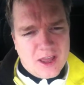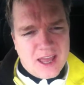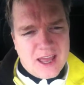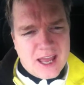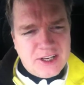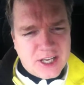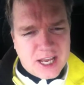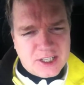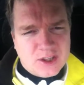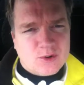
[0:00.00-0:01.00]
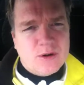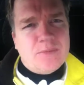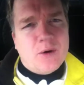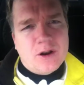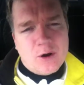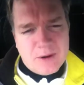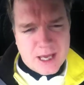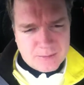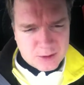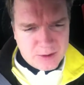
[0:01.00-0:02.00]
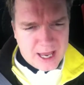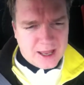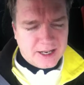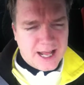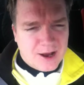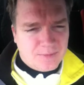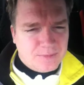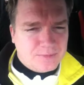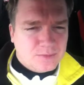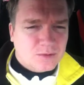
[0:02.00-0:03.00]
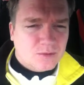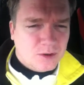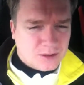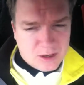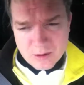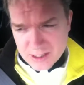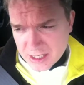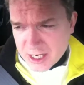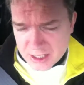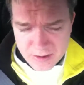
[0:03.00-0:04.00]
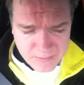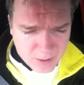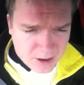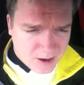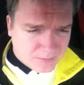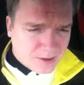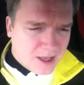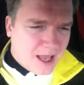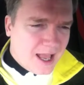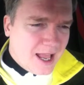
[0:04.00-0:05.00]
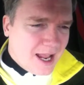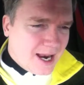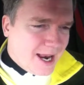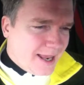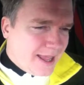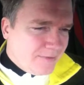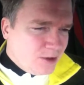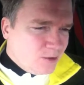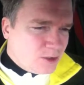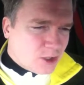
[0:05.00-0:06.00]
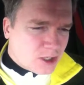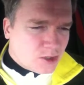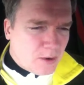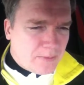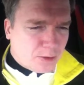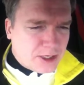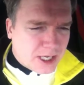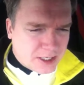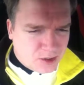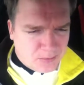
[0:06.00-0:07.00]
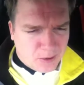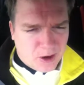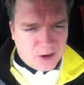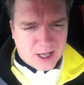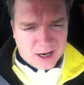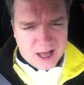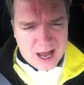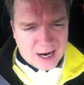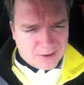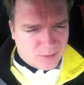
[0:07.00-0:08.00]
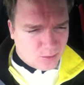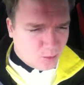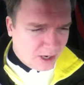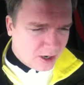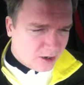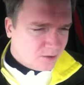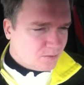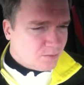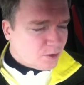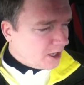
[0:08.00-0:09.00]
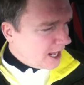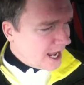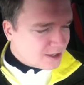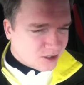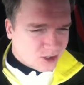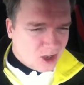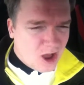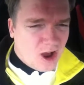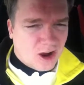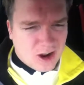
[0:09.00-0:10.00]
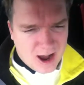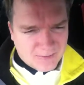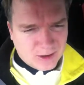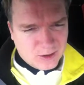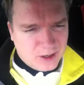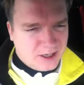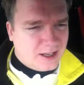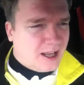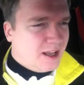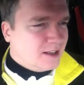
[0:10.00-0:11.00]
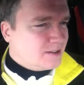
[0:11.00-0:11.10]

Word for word: education 3.0 becomes a reality. Now, you're saying, what's education 3.0? If you search the web for education 3.0, you get a lot of weird freaking answers, long, convoluted, and,